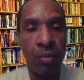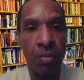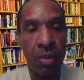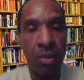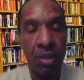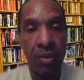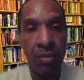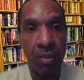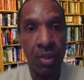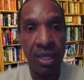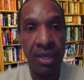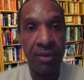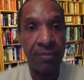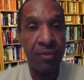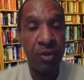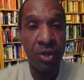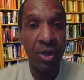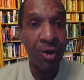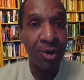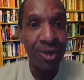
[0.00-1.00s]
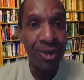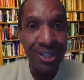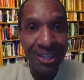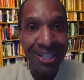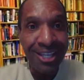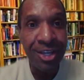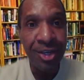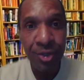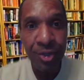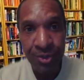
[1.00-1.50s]
but if you go to
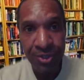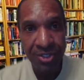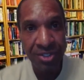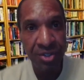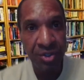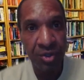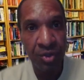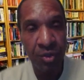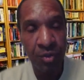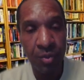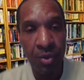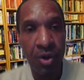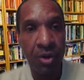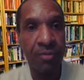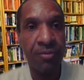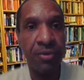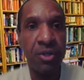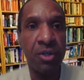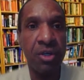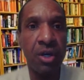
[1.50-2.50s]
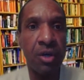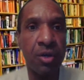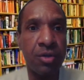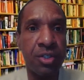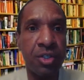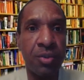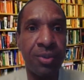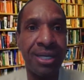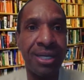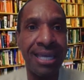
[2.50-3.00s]
LegalZoom or if you go
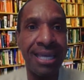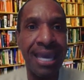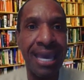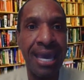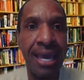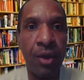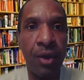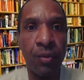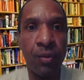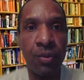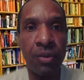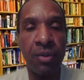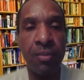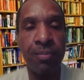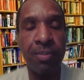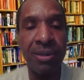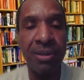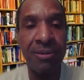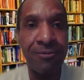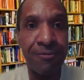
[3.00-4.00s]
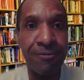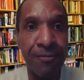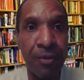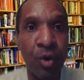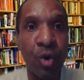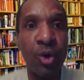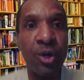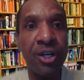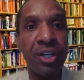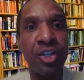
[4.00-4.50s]
to an accountant,
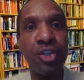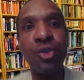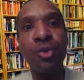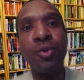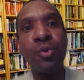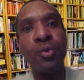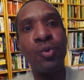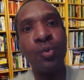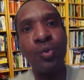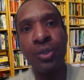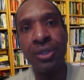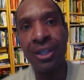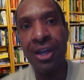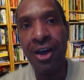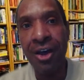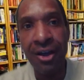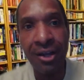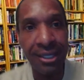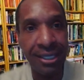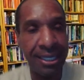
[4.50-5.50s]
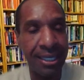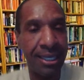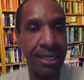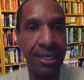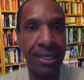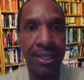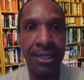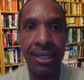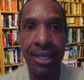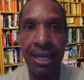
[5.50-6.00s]
before you log
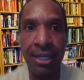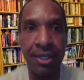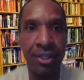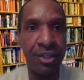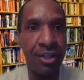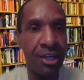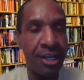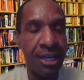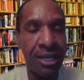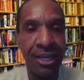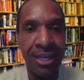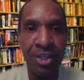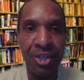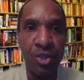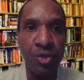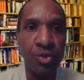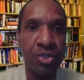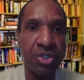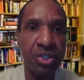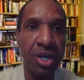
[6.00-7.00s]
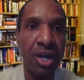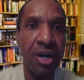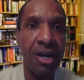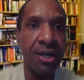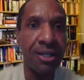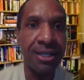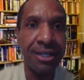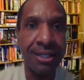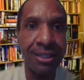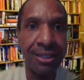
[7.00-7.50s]
in and you
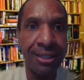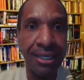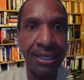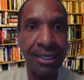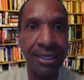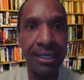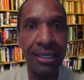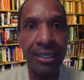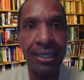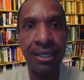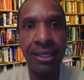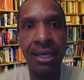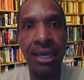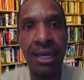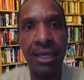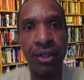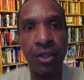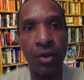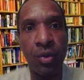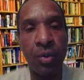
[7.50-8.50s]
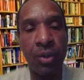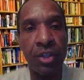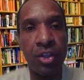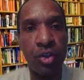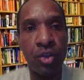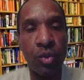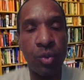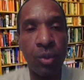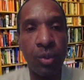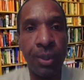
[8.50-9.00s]
start clicking and going
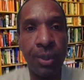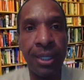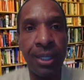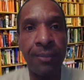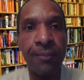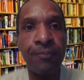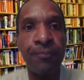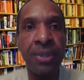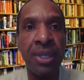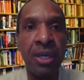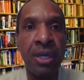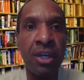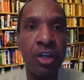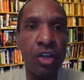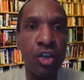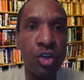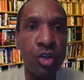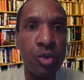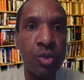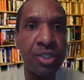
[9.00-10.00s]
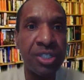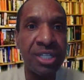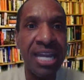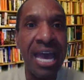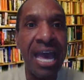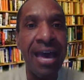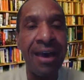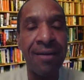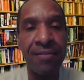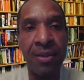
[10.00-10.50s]
through it, you should
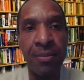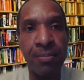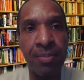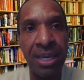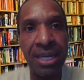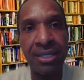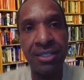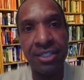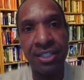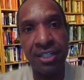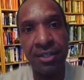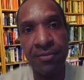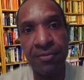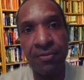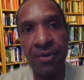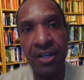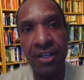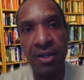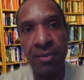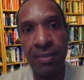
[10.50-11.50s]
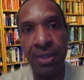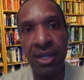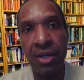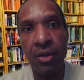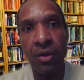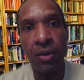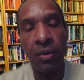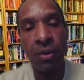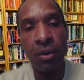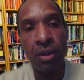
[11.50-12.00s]
have the basic
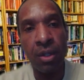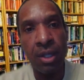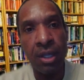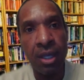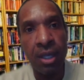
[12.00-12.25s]
fundamental